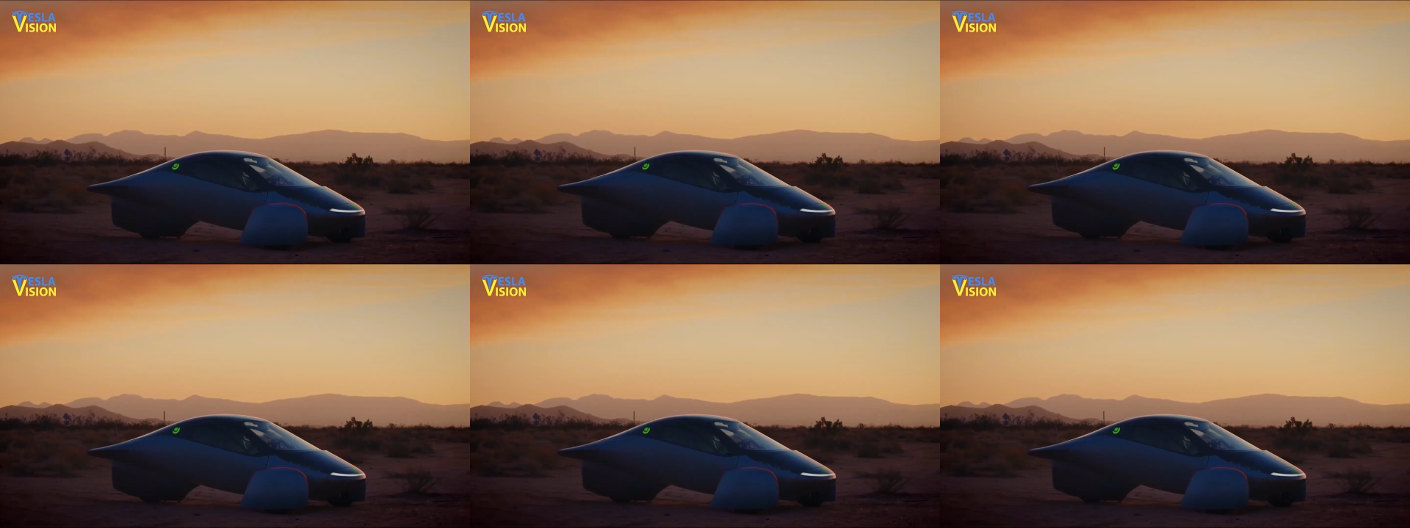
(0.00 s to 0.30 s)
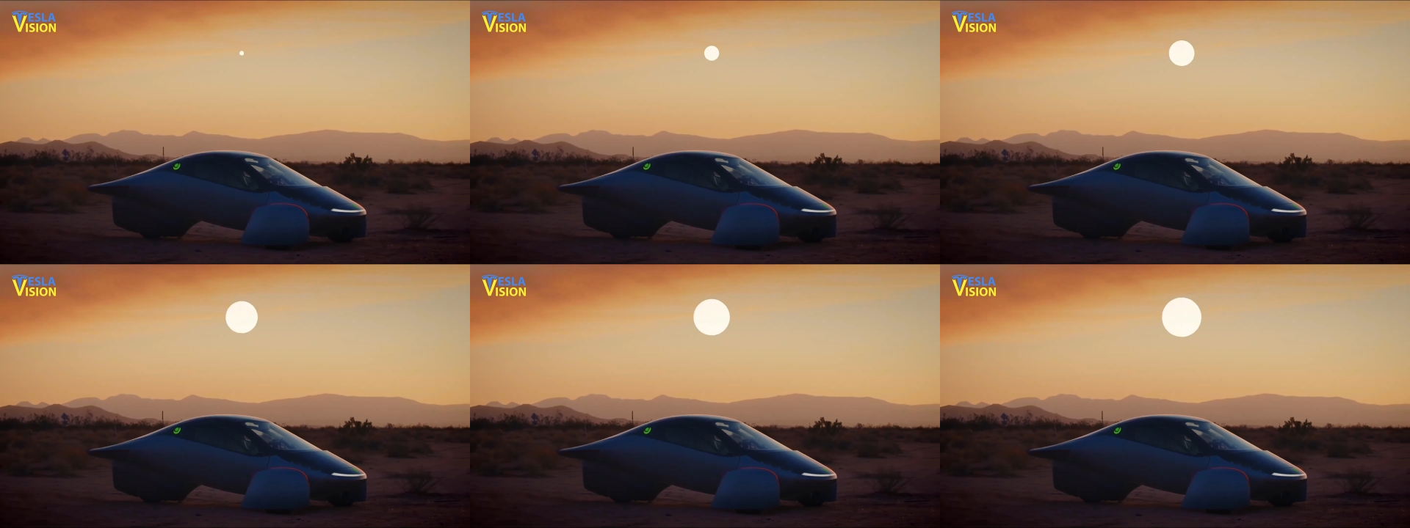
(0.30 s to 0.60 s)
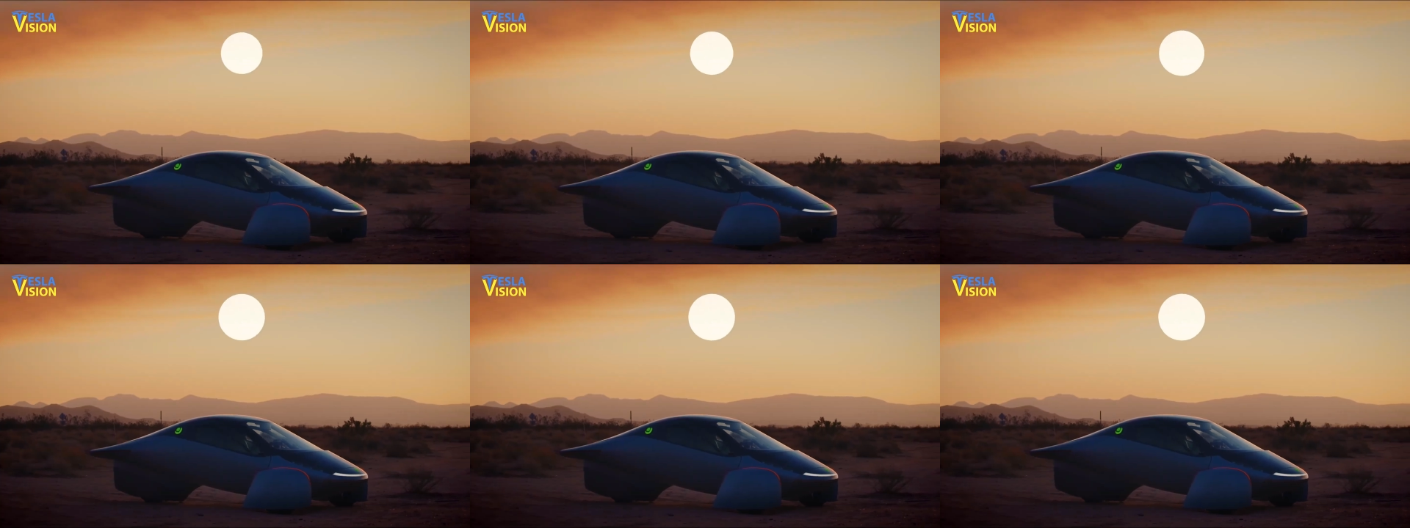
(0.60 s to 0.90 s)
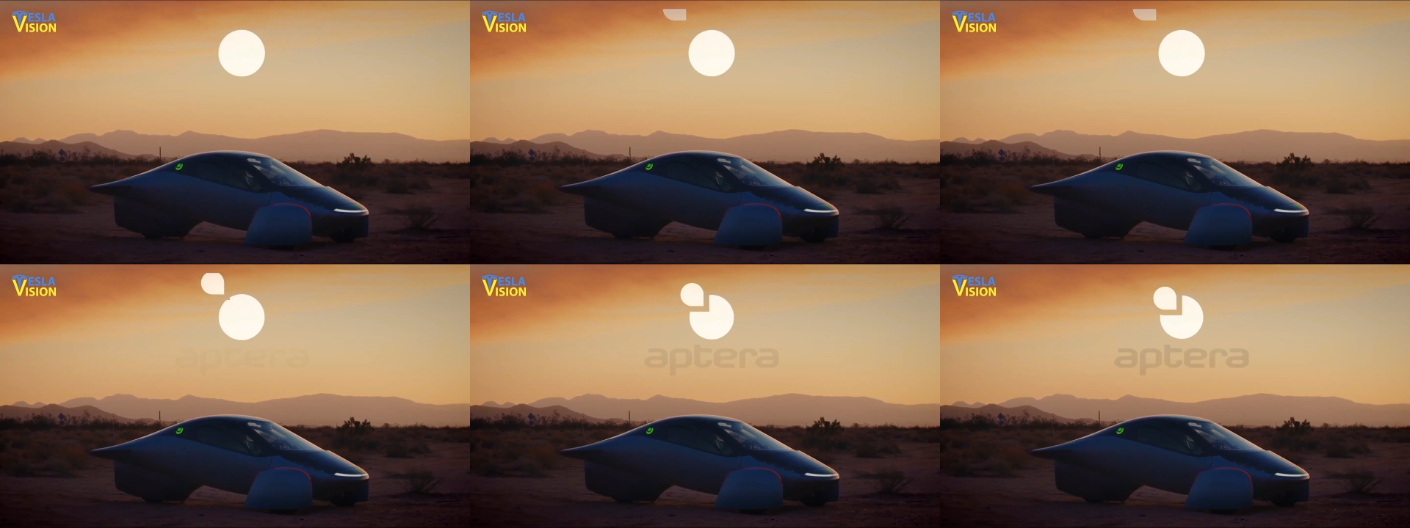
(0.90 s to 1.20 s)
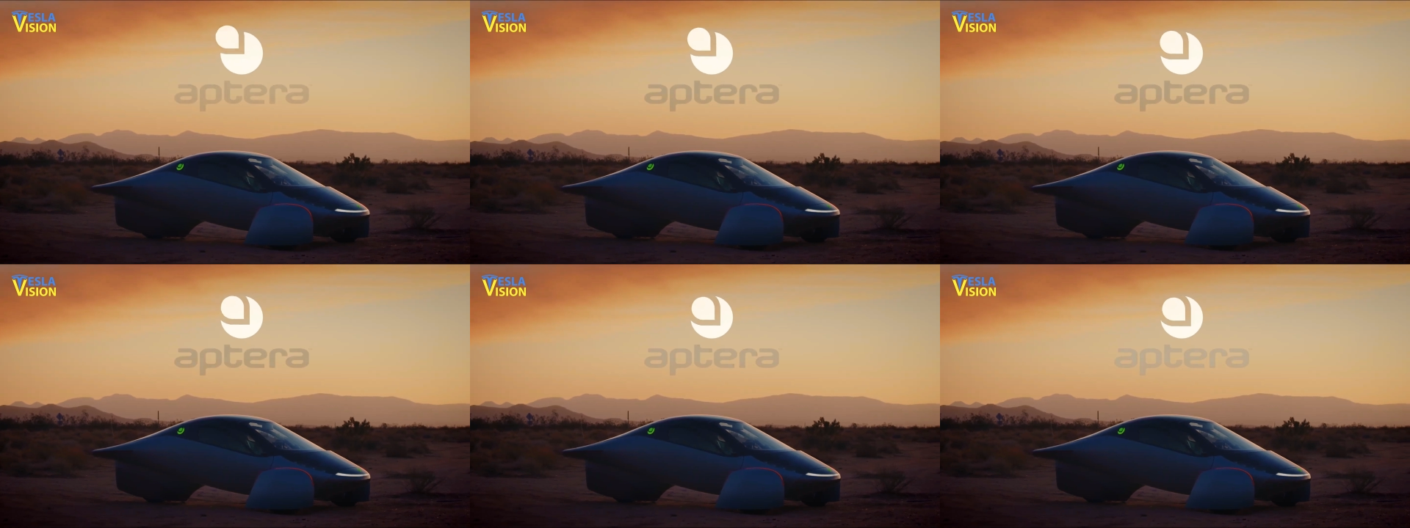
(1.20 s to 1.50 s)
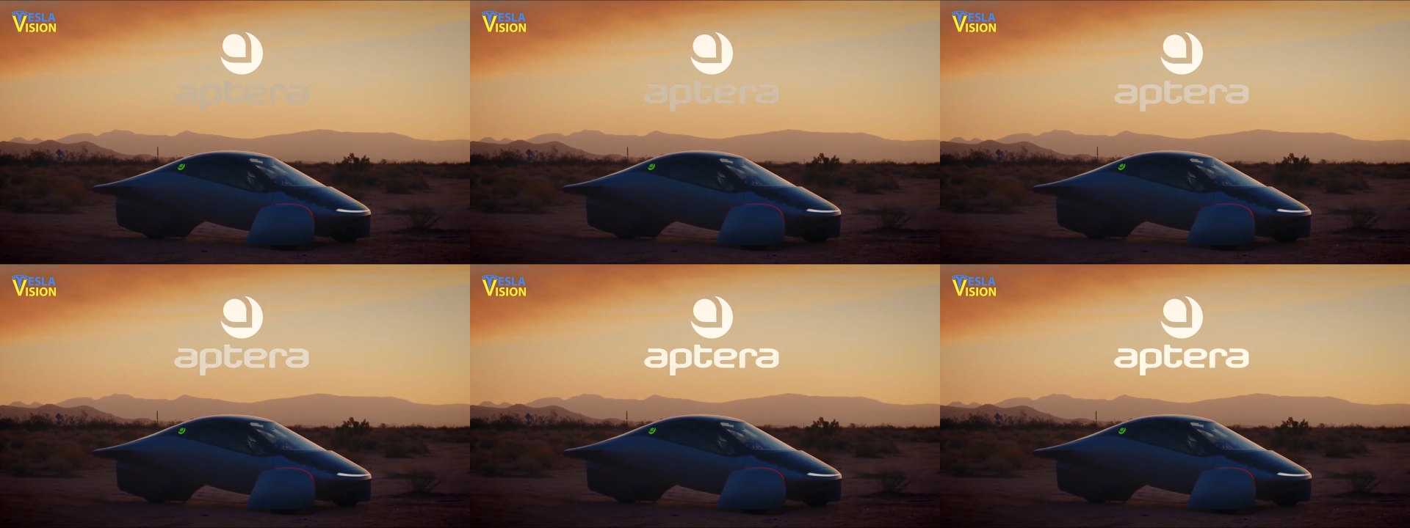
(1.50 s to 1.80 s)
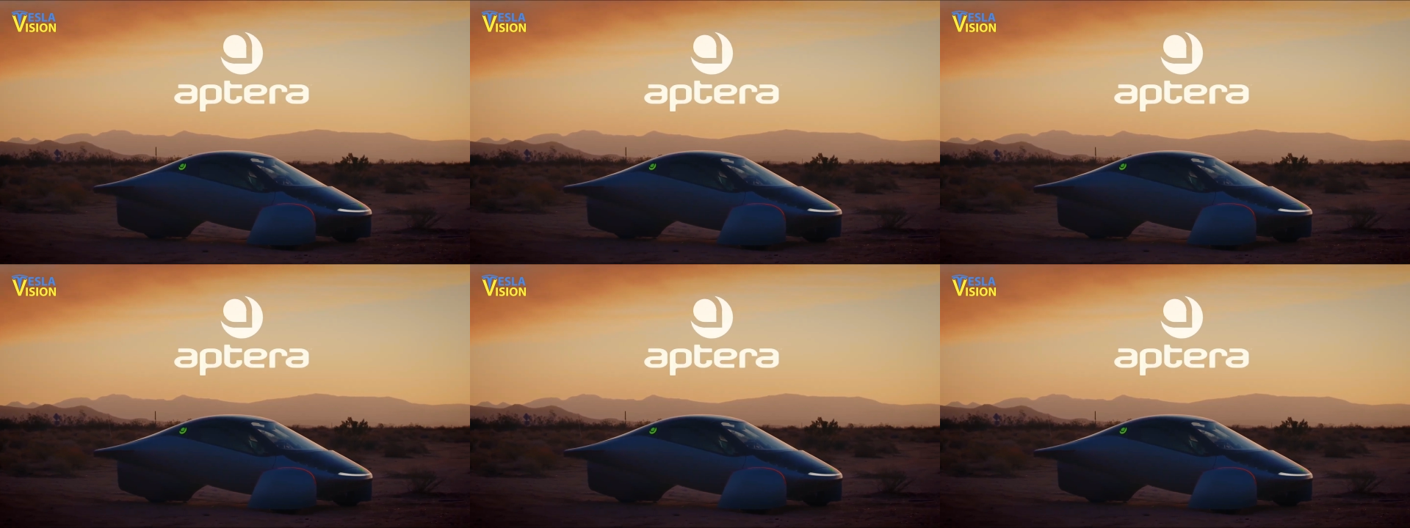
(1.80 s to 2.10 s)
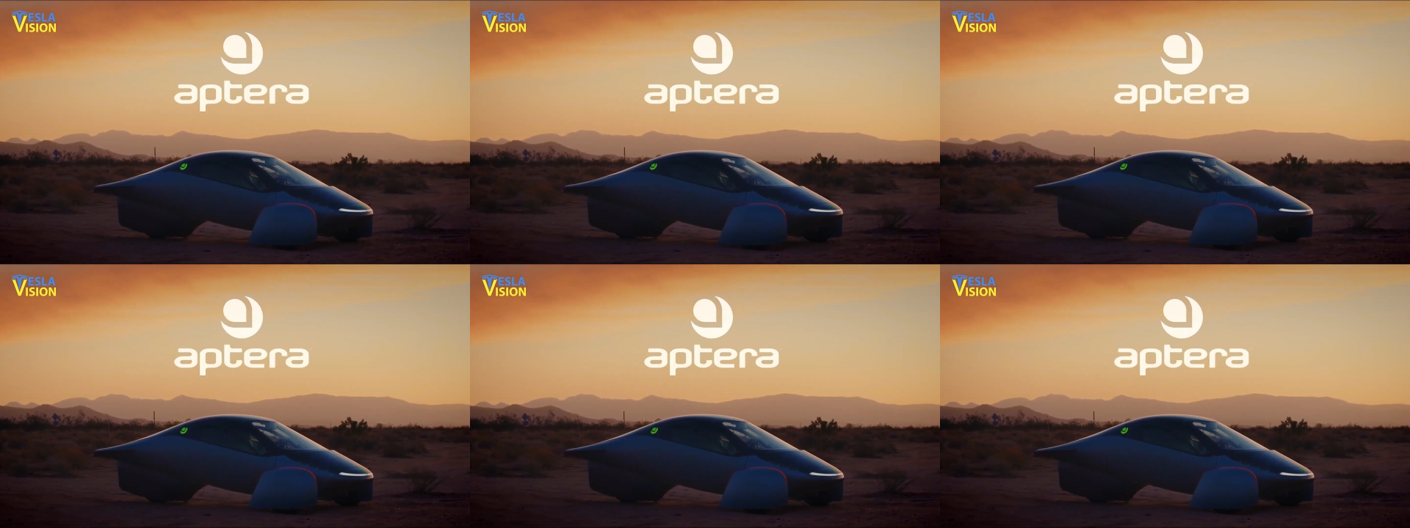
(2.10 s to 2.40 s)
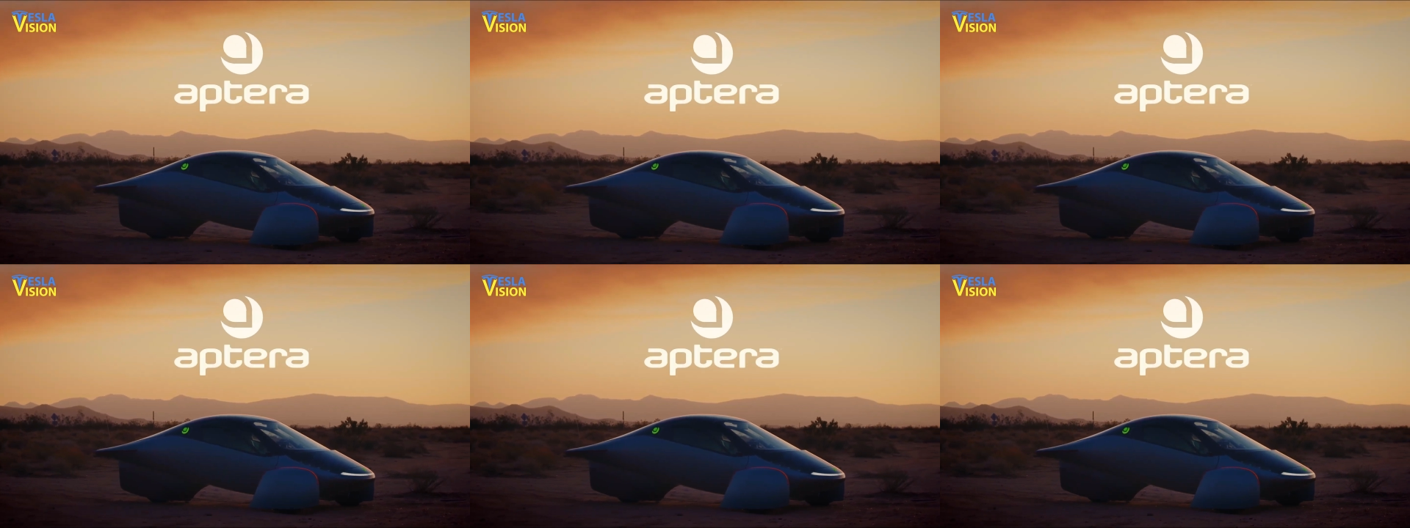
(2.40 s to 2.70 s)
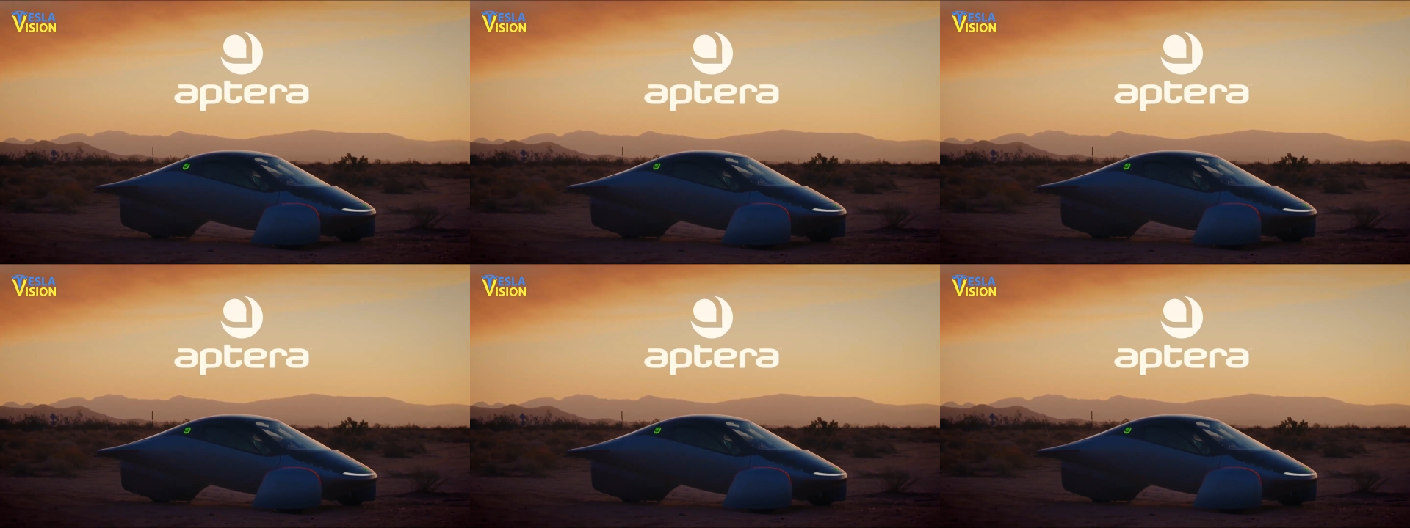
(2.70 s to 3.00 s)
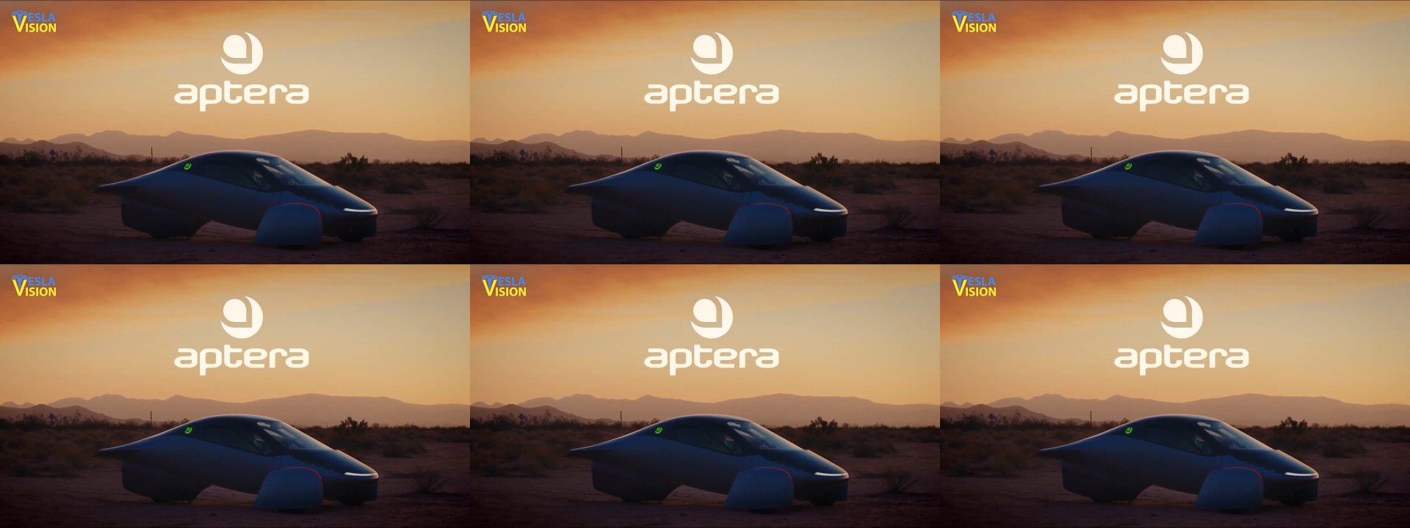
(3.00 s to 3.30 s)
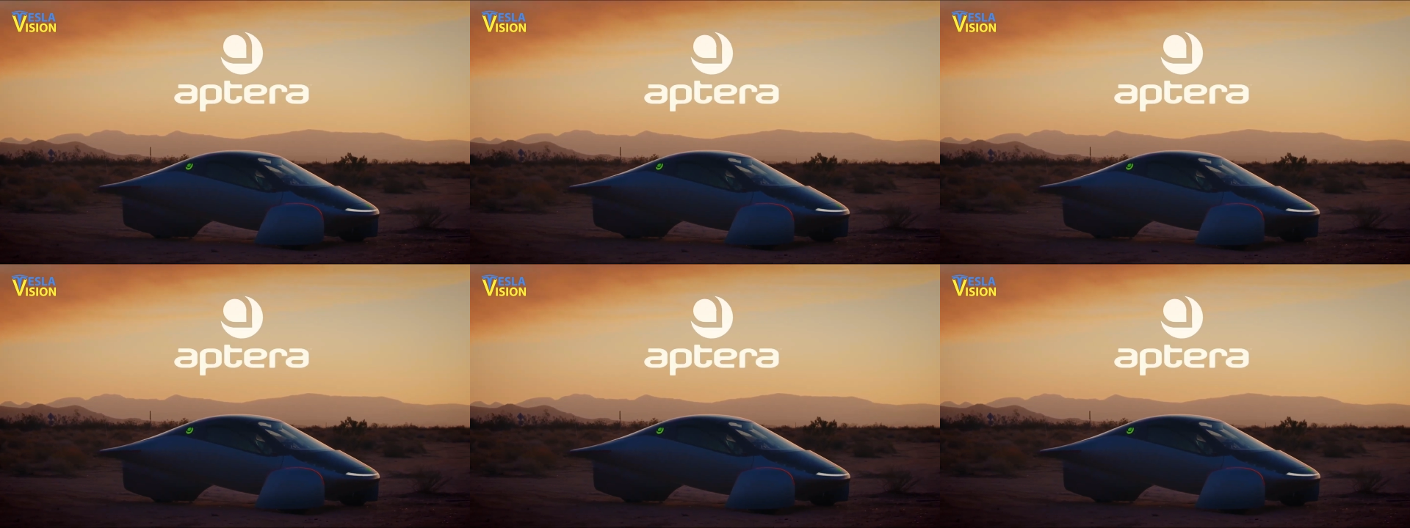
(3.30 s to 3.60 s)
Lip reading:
No face is visible, so there are no lips to read.